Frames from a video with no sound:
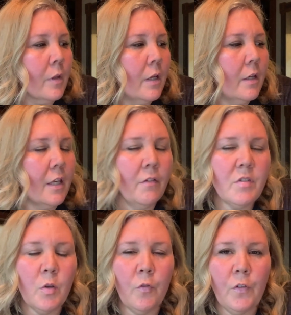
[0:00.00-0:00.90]
It
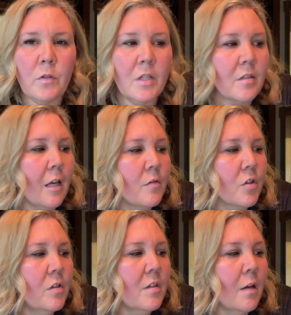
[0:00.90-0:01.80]
gives you a few discounts.
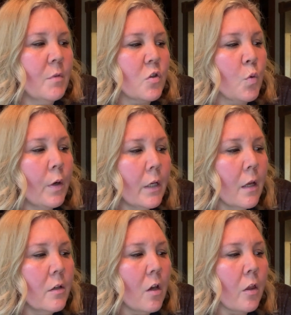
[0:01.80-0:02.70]
Good Sam is
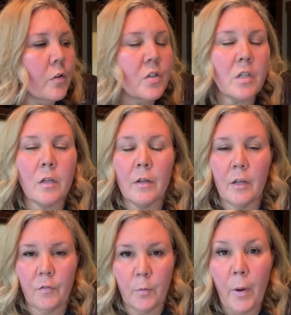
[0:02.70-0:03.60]
$29
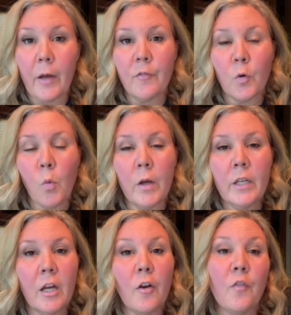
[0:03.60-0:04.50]
if you buy for 1
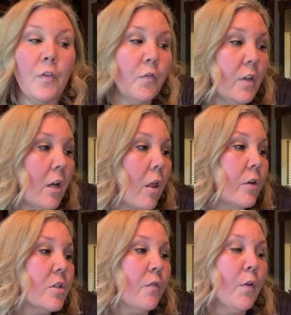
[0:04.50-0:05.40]
year,
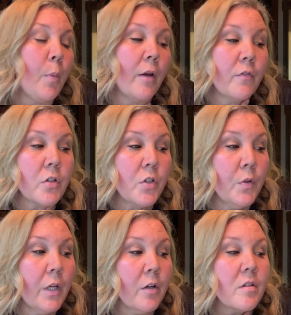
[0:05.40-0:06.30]
$50 if you buy for 2
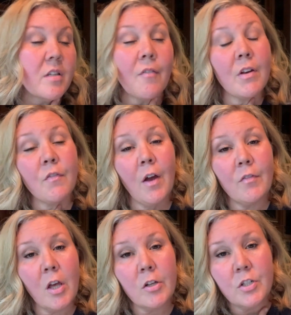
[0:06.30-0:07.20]
years,
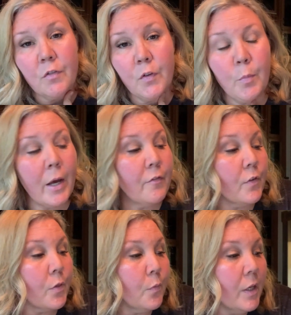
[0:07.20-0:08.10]
$75 if you buy
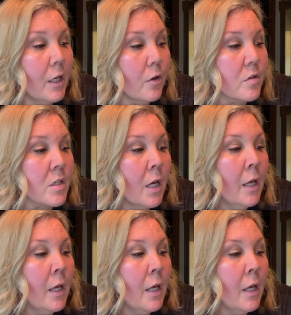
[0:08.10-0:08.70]
for 3 years.